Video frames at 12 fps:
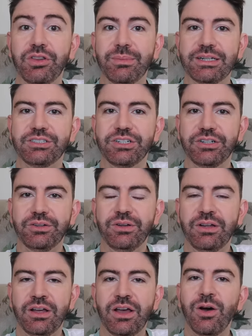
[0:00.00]
them into
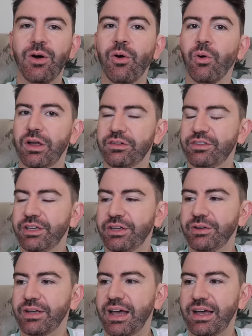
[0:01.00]
all over
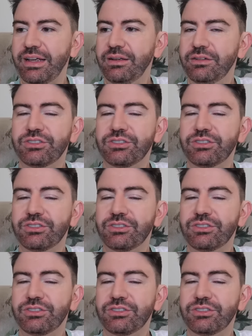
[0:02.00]
the UK.